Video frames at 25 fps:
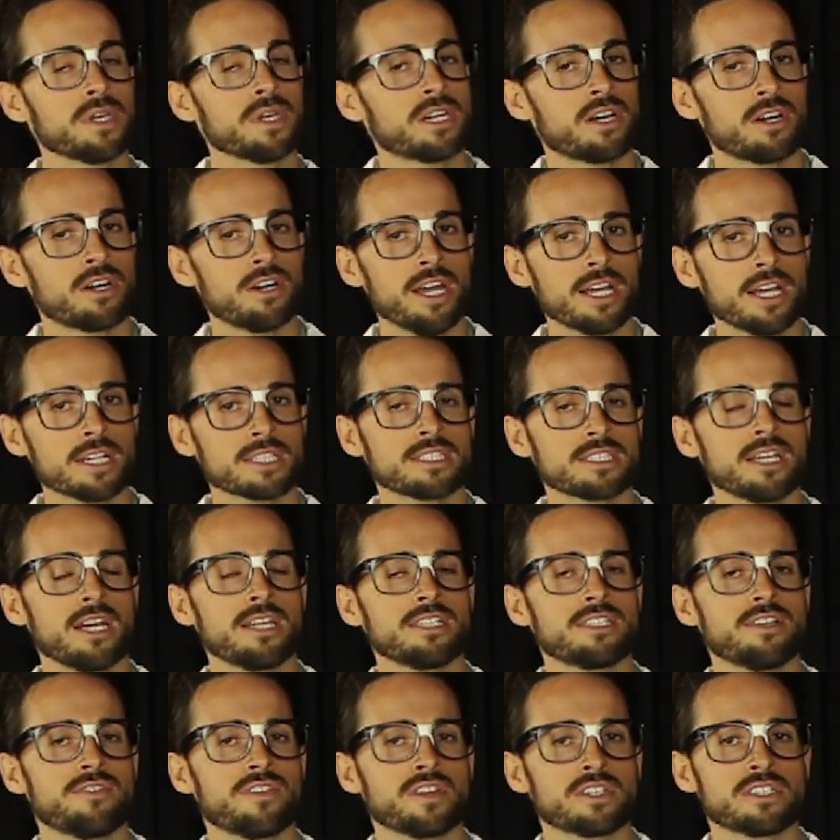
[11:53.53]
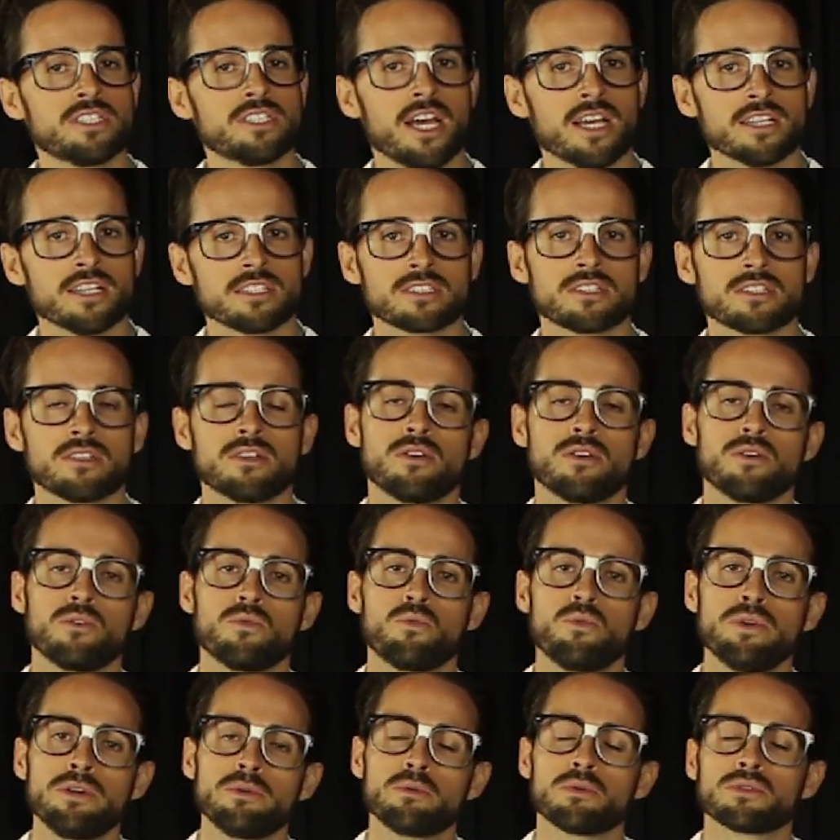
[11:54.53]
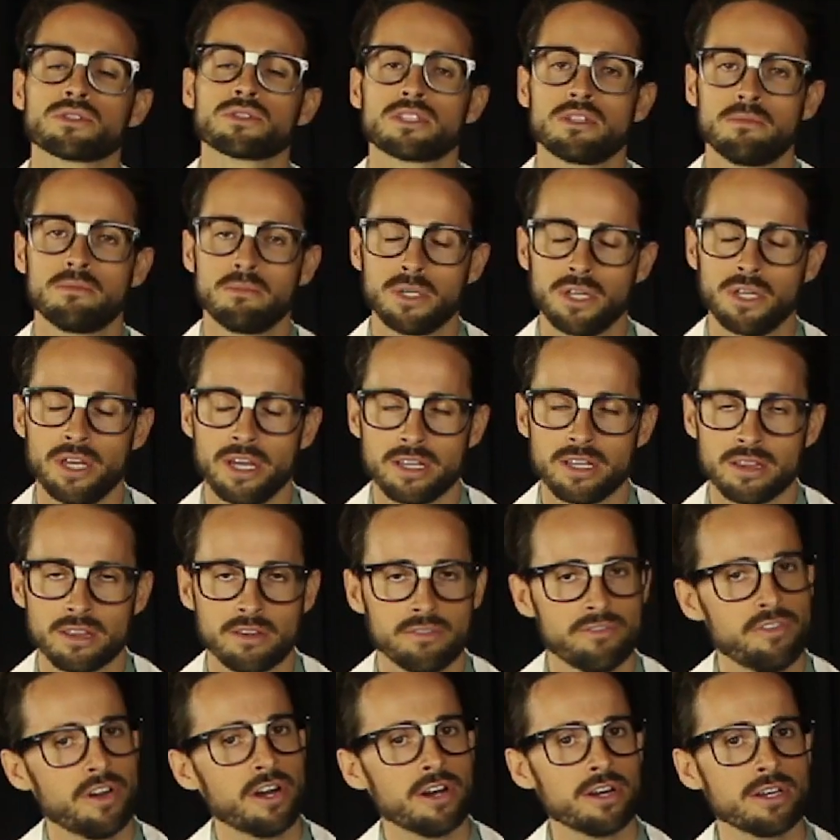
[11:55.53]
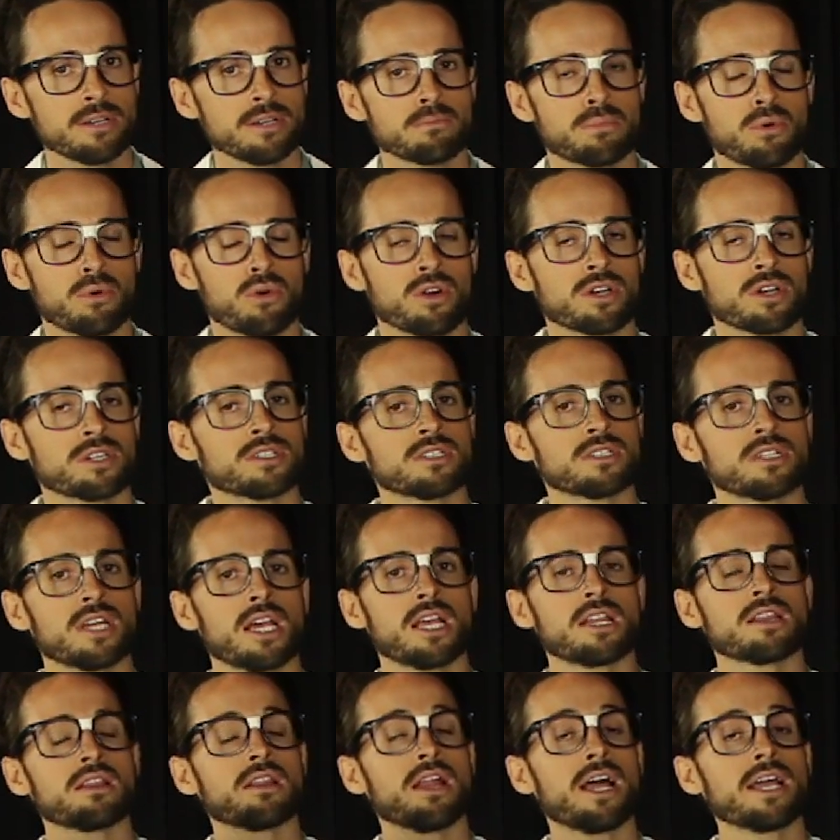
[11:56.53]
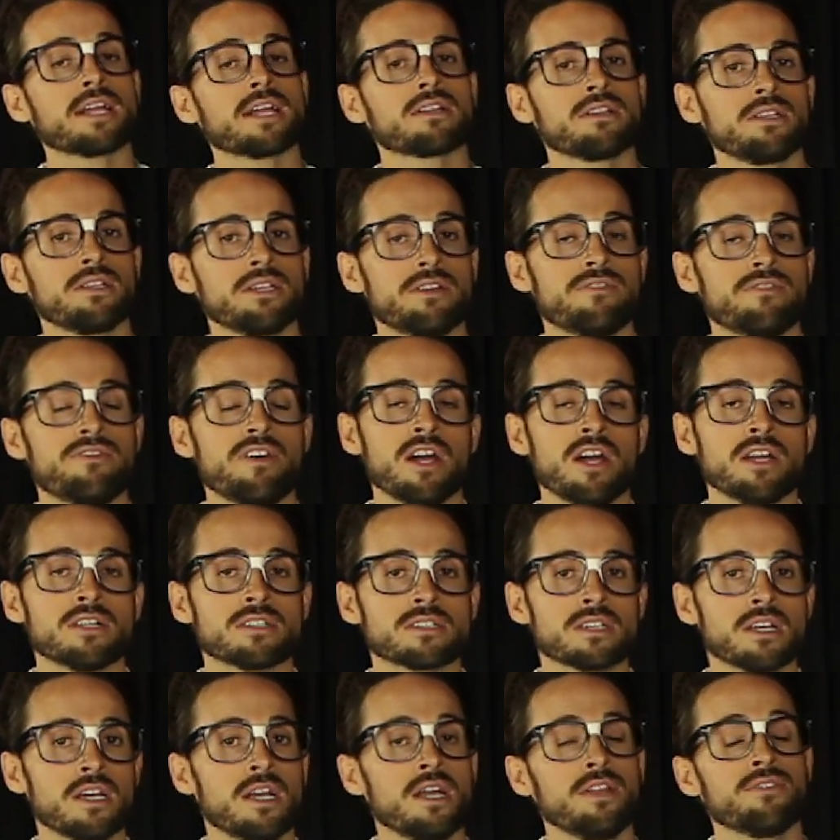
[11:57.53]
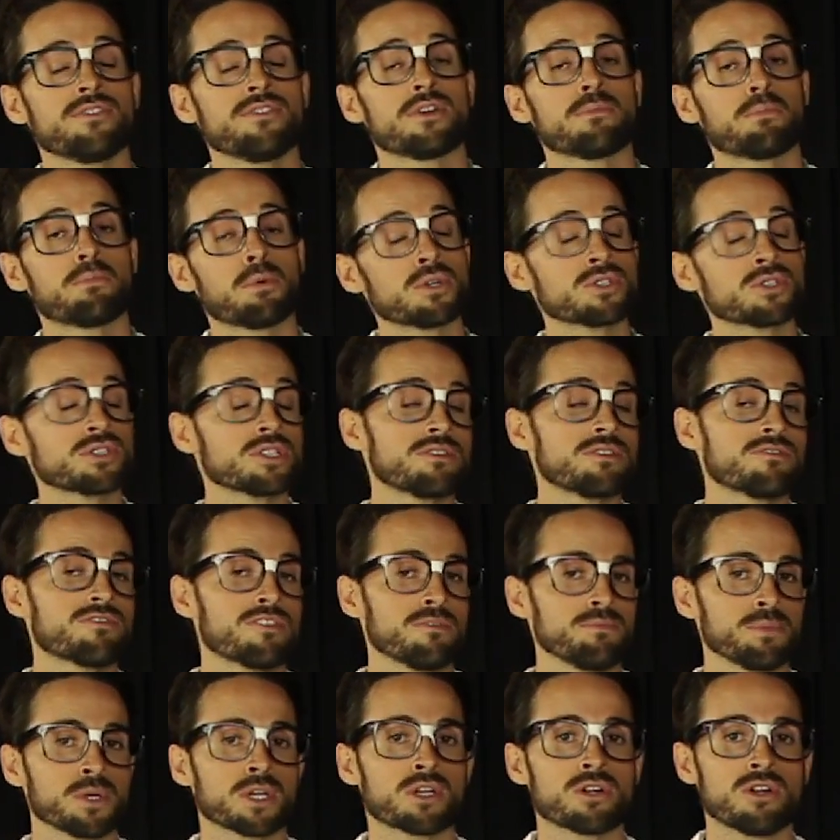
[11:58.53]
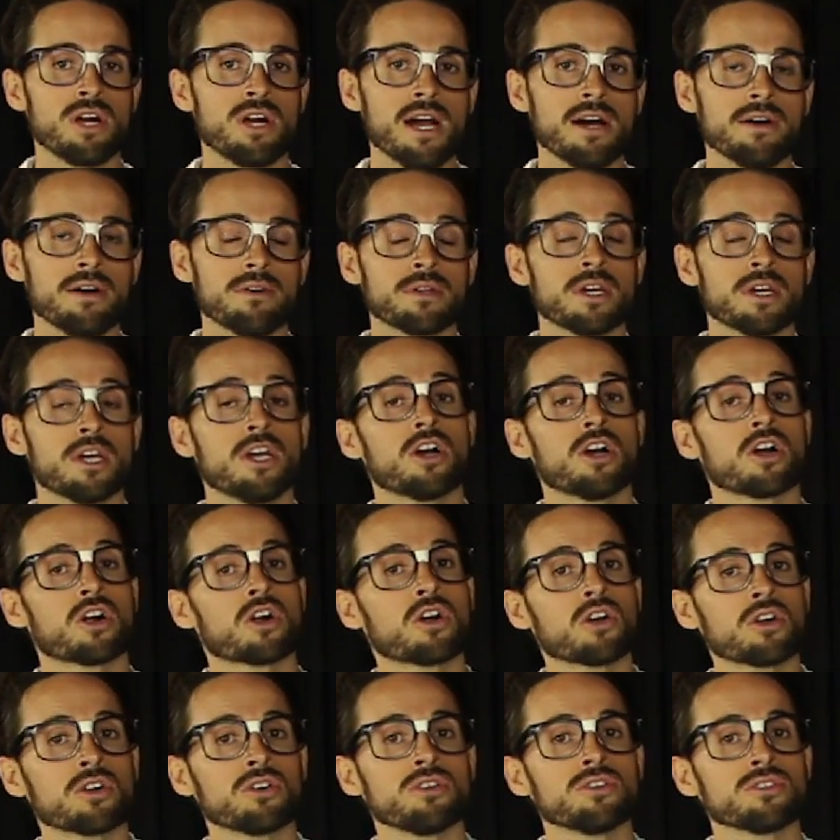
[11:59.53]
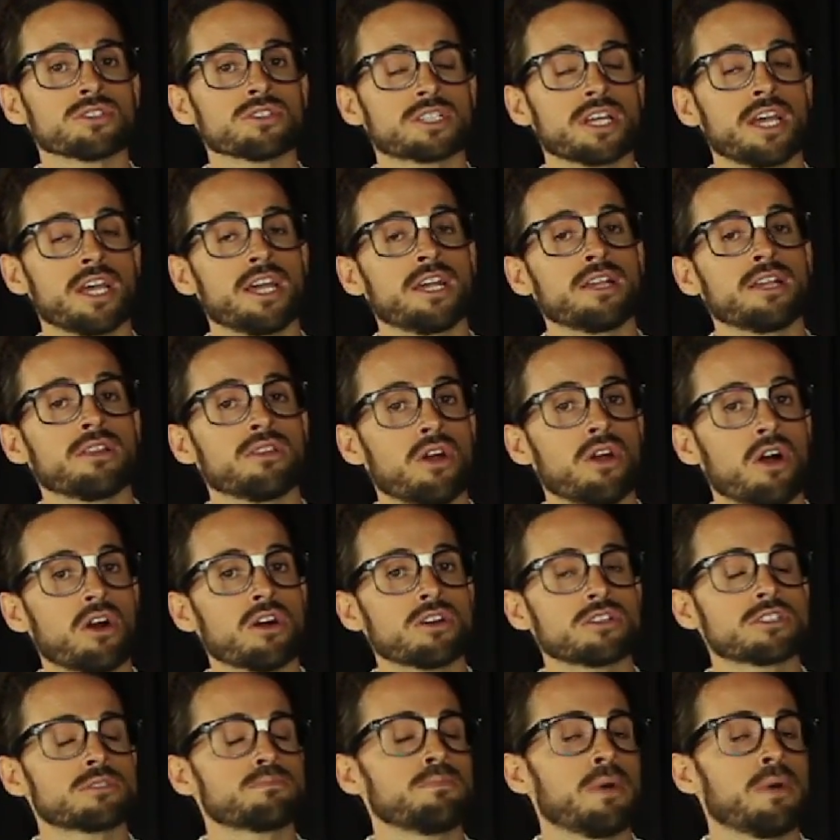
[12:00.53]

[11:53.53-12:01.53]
in our next scientific test, we will simulate the very important and likely event that a person from the crowd hurls a large